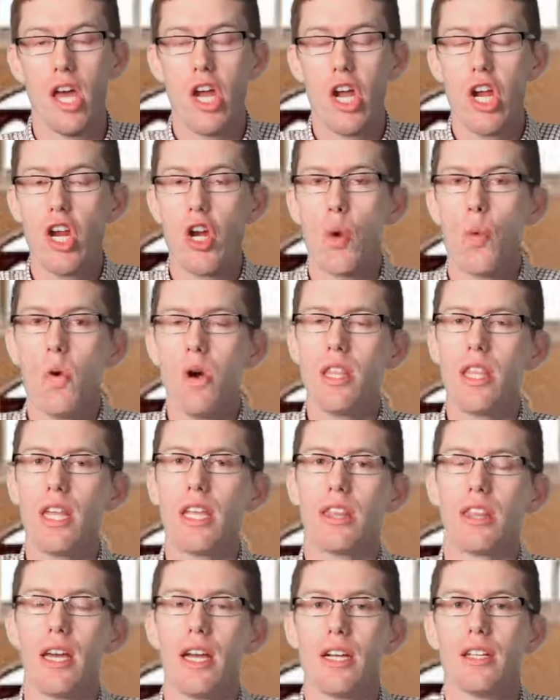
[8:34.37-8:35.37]
You know, one of the
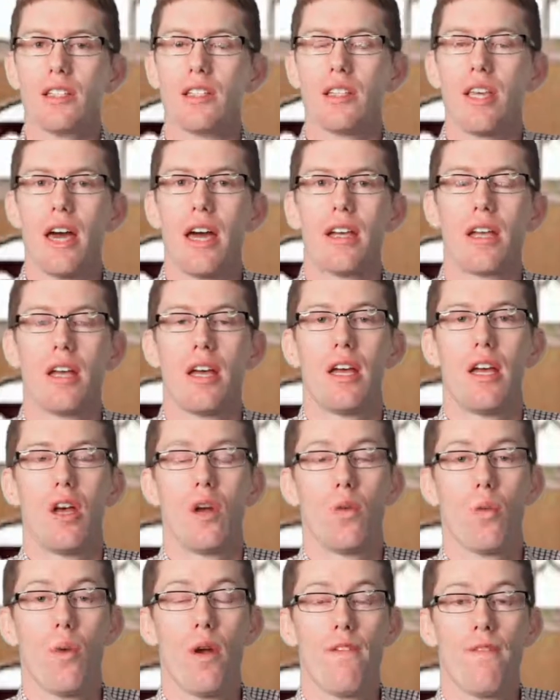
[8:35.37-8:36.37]
things that
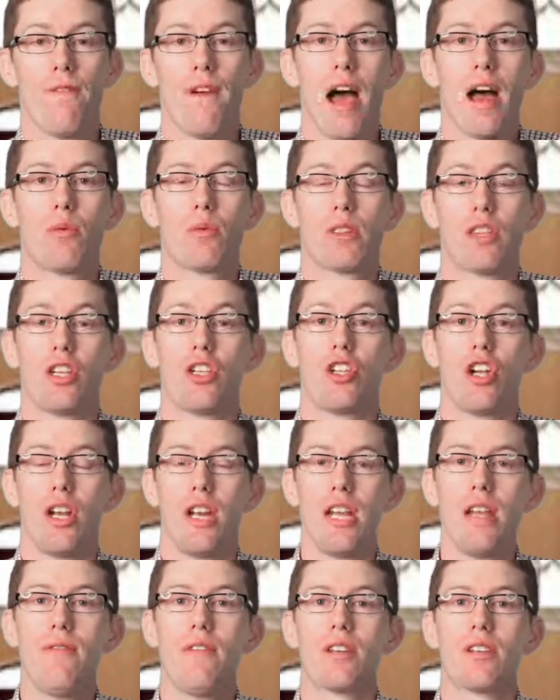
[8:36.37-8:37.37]
we found with the
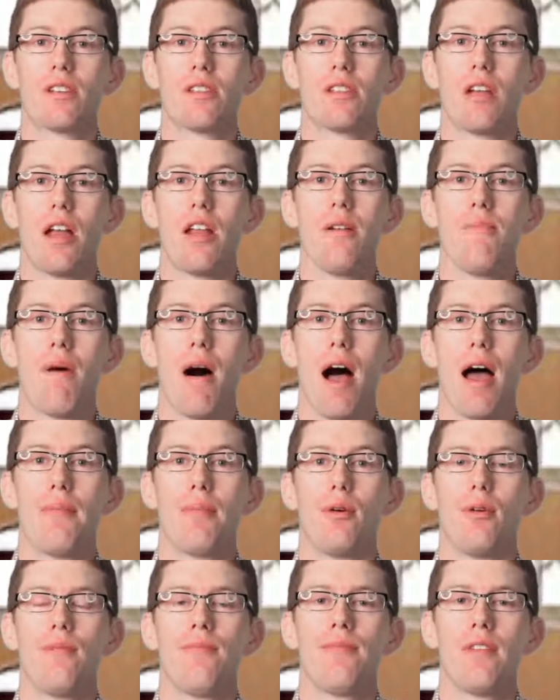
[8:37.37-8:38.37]
Geneva Study
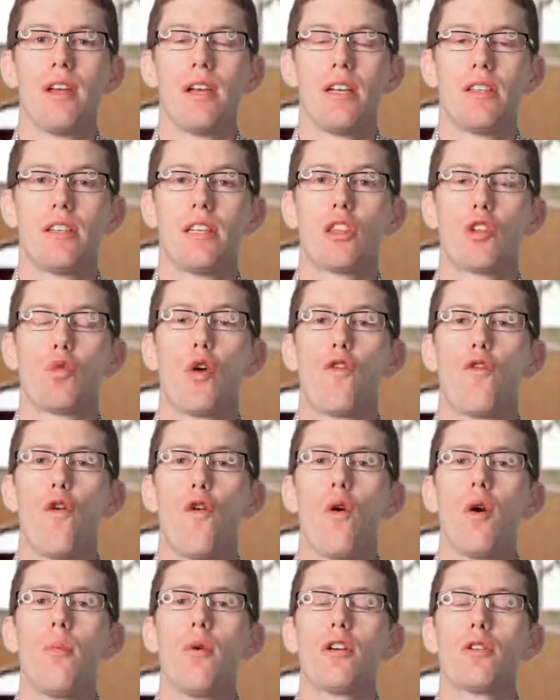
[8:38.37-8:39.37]
Bible is that the
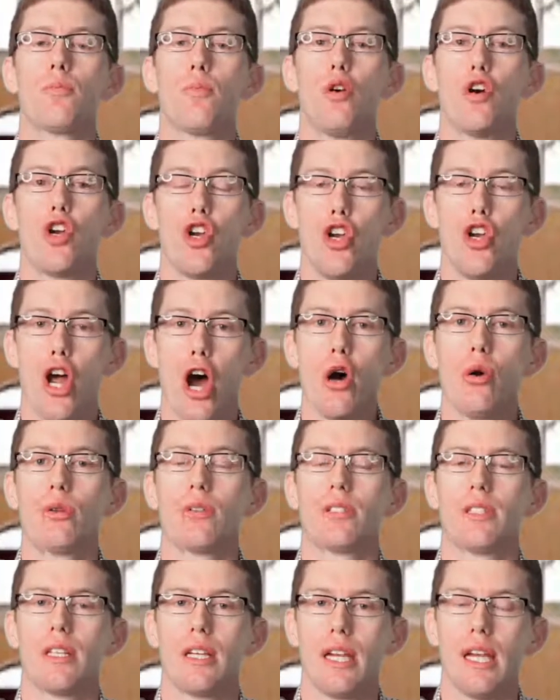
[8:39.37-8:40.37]
Reformers put
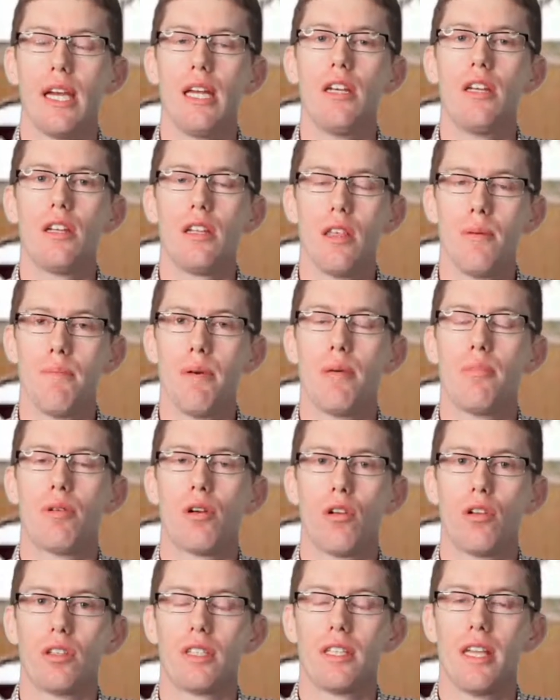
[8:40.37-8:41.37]
notes into the
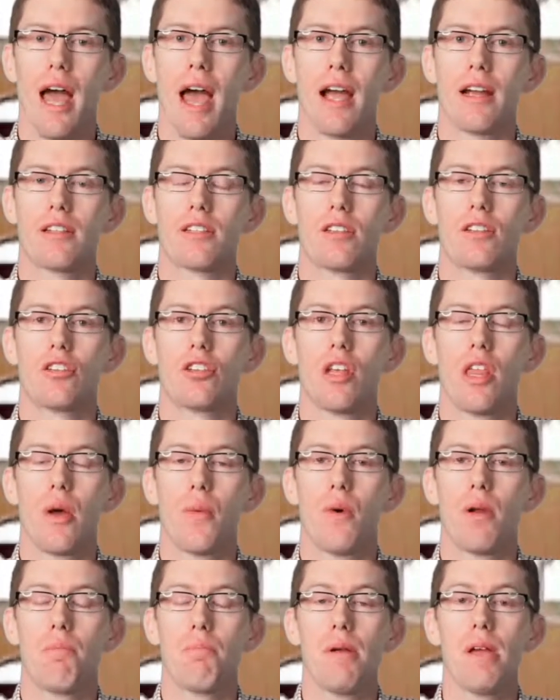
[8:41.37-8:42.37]
biblical text so that
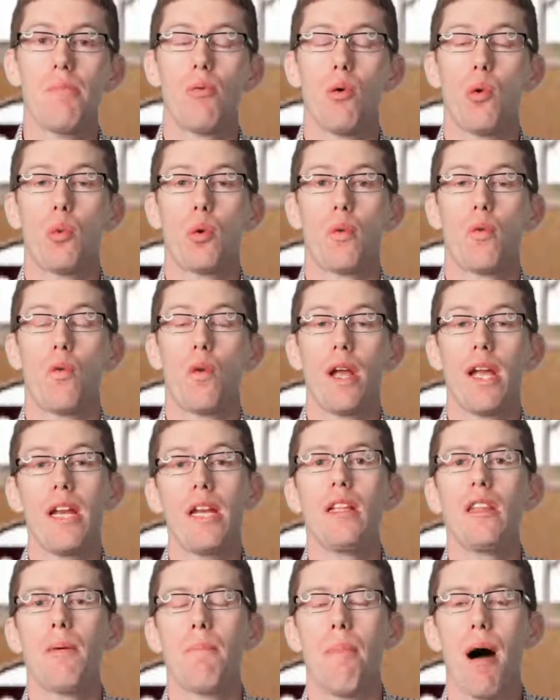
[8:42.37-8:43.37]
when people were
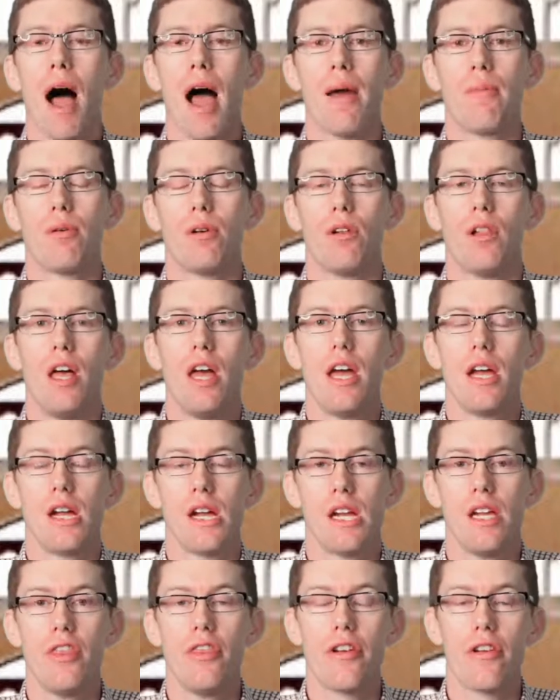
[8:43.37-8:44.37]
reading the Bible
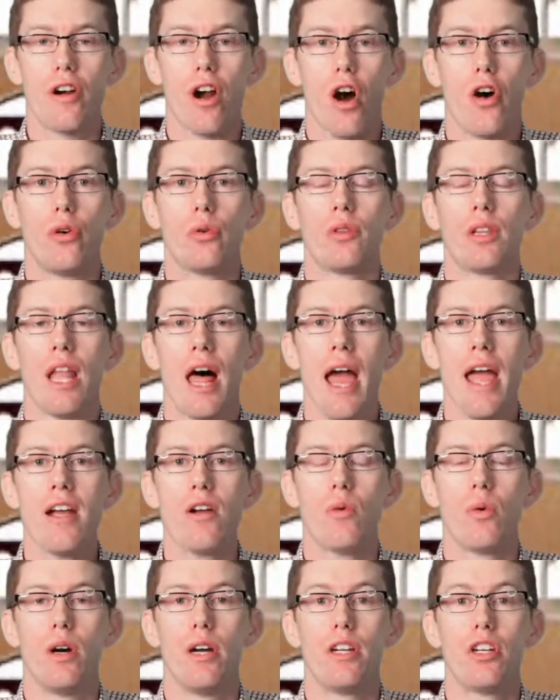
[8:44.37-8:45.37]
in their own
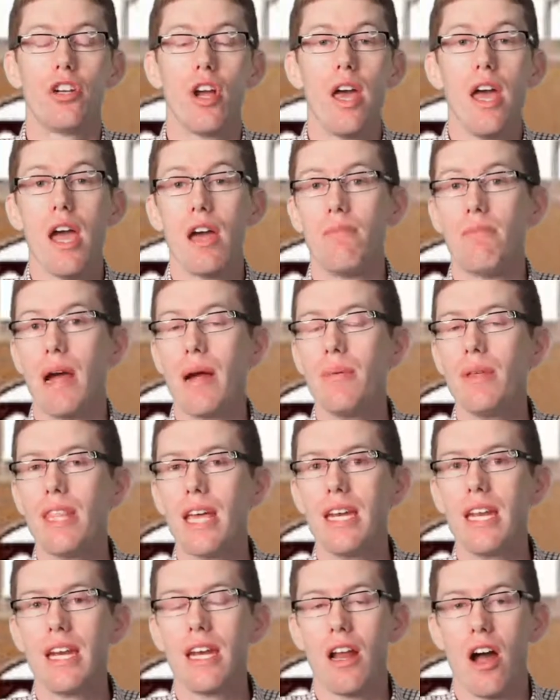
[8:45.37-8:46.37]
language, and maybe they
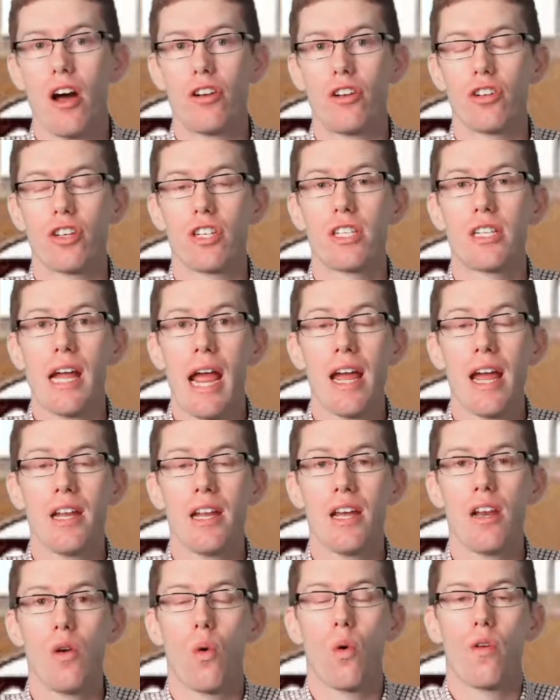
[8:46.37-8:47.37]
didn't understand
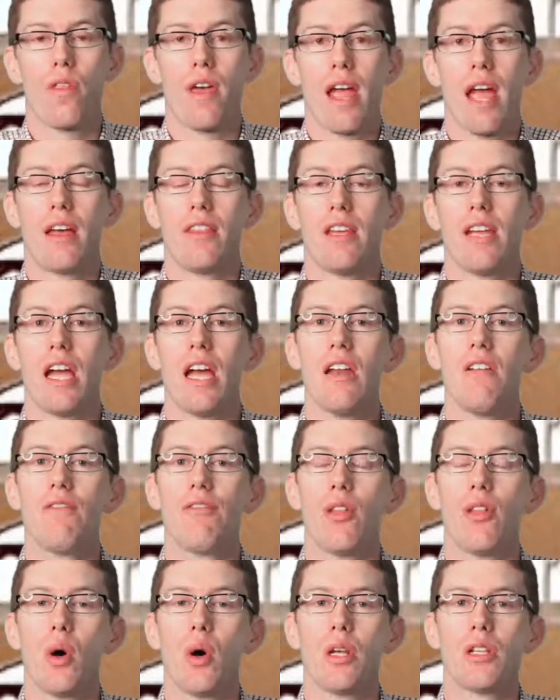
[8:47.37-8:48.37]
it, or they had the
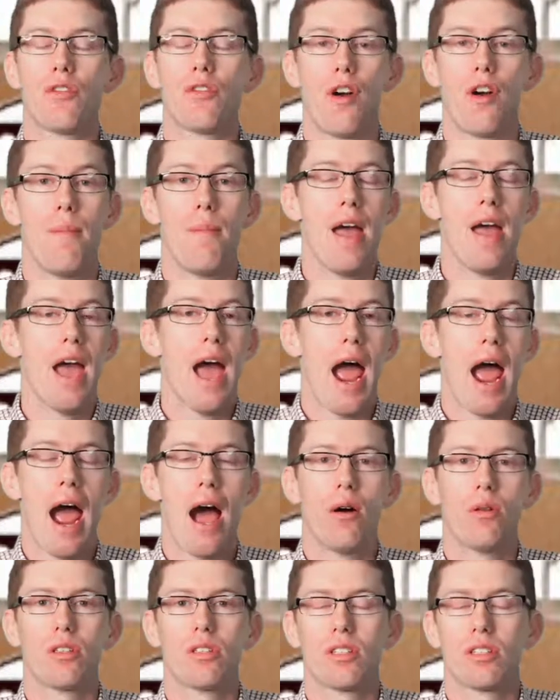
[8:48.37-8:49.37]
influence from
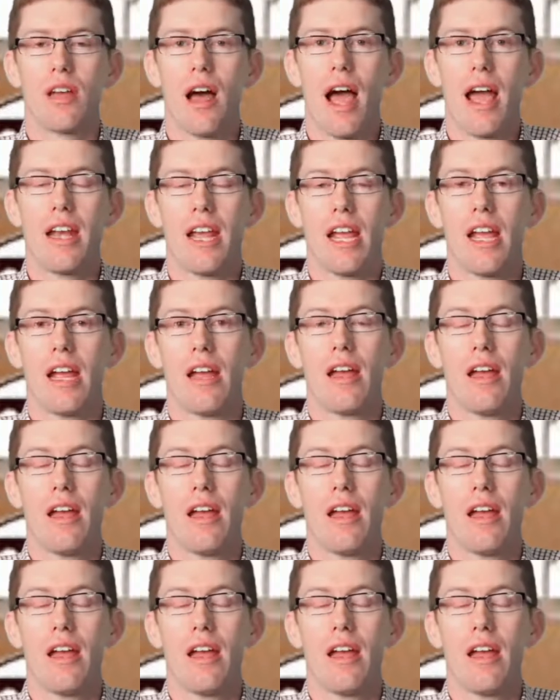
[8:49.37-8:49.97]
outside